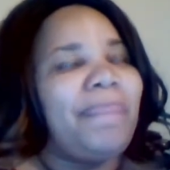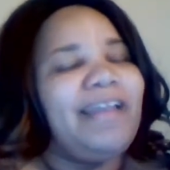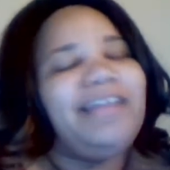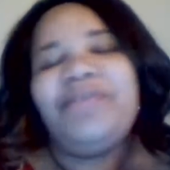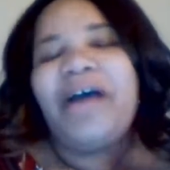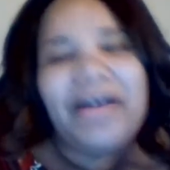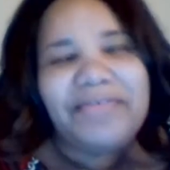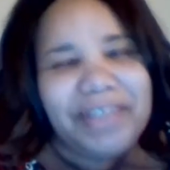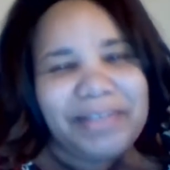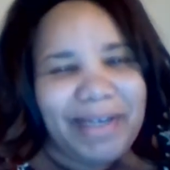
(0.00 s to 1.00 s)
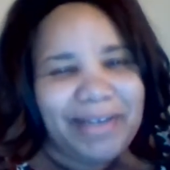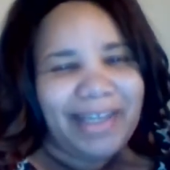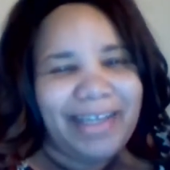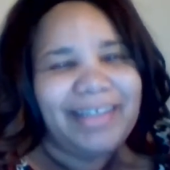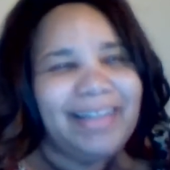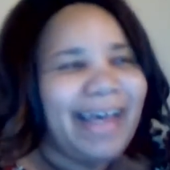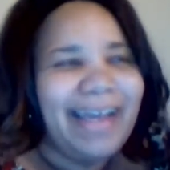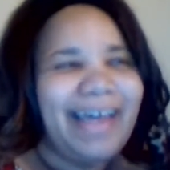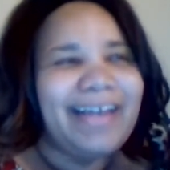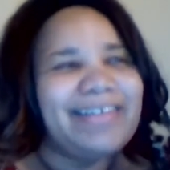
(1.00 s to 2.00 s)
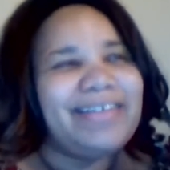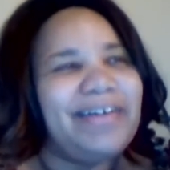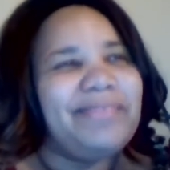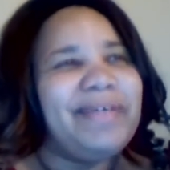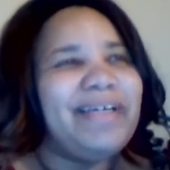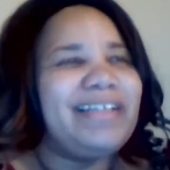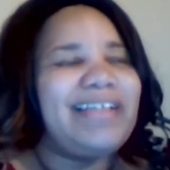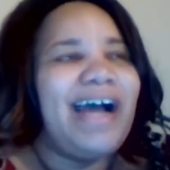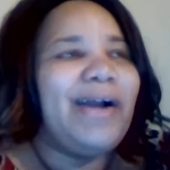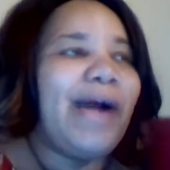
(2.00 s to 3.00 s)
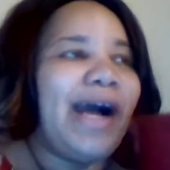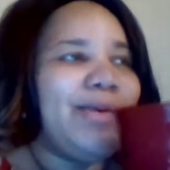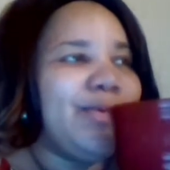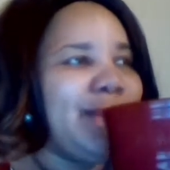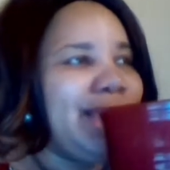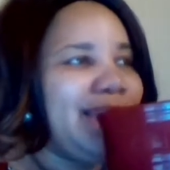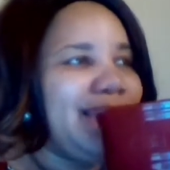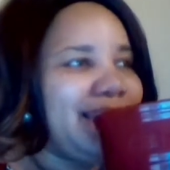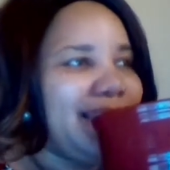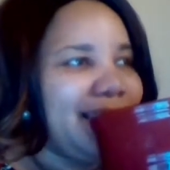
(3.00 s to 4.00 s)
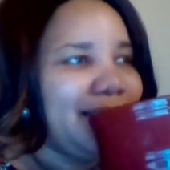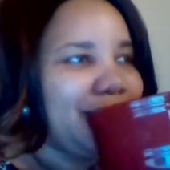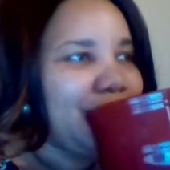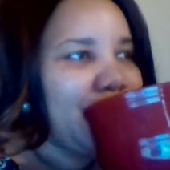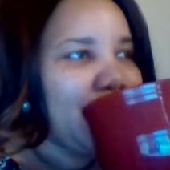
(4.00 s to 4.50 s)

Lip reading: how I feel about like that kind of stuff because I read it, and